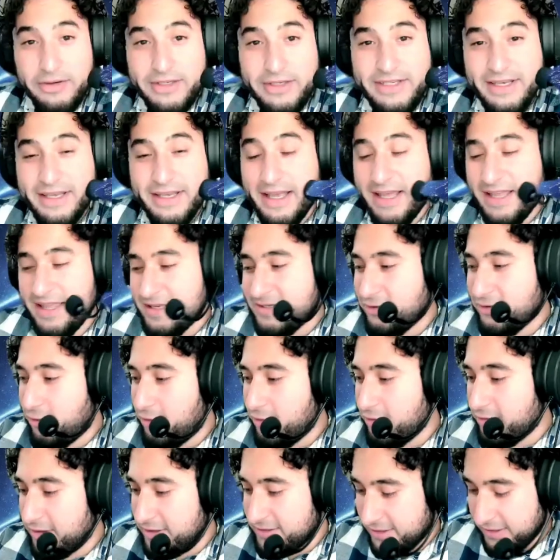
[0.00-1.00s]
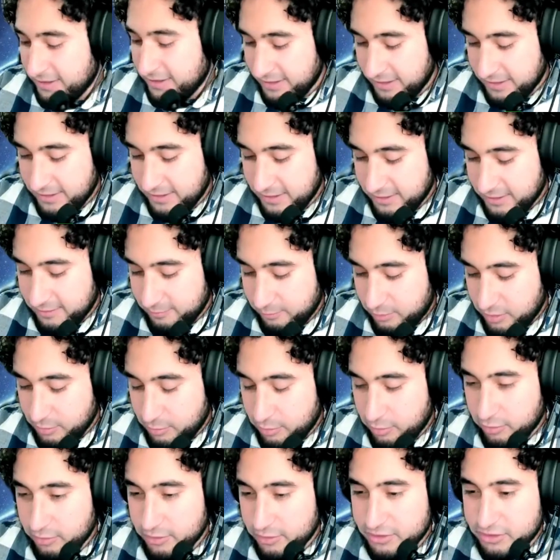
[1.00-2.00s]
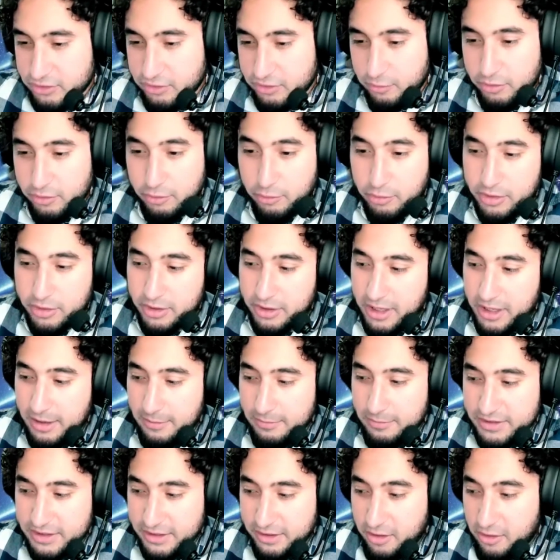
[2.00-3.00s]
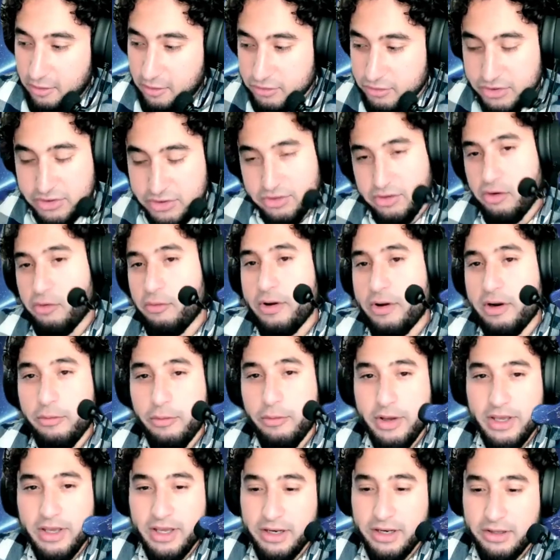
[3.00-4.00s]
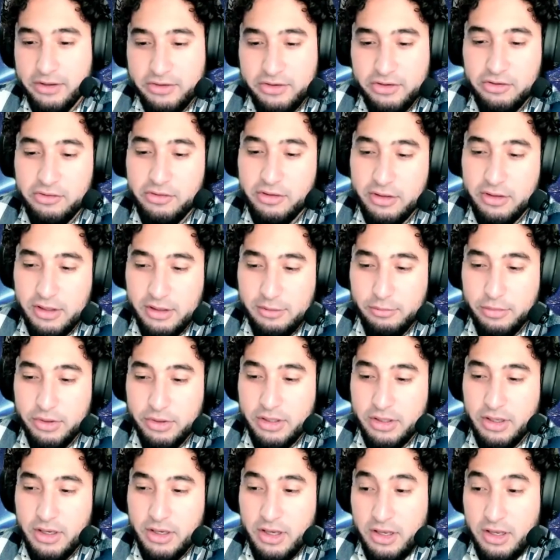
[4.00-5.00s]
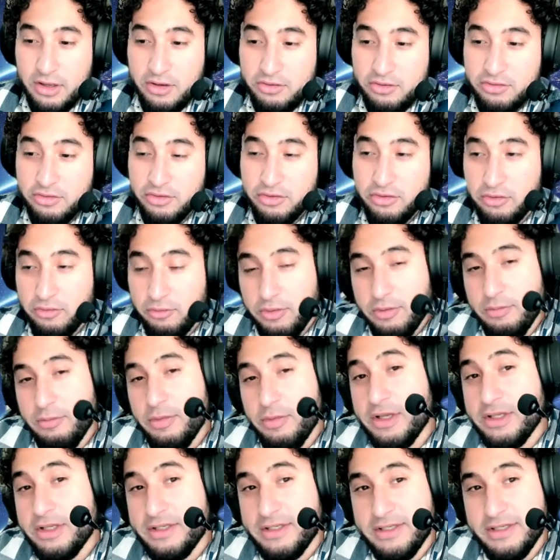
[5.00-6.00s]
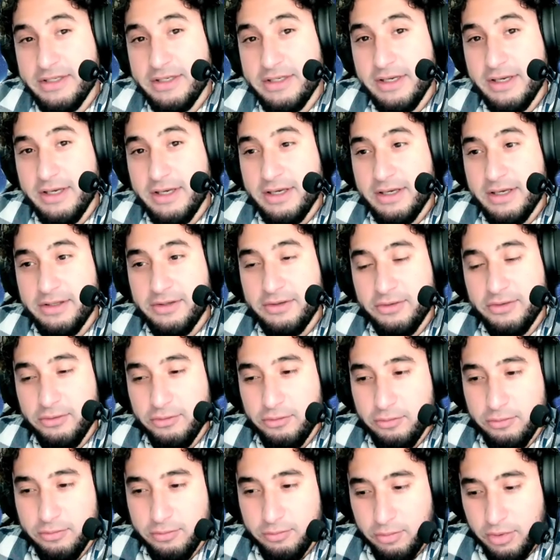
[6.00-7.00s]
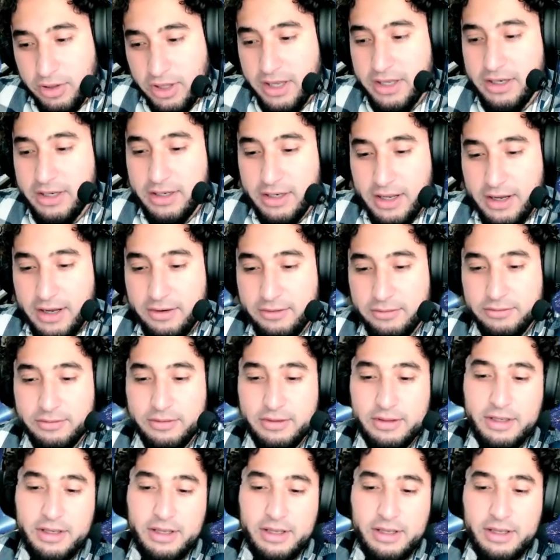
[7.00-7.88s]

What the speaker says: See, that's hard because I think people would assume when you work on a game, it's like, oh, just go right away, get into Unity. But you took 3 months to plan it out.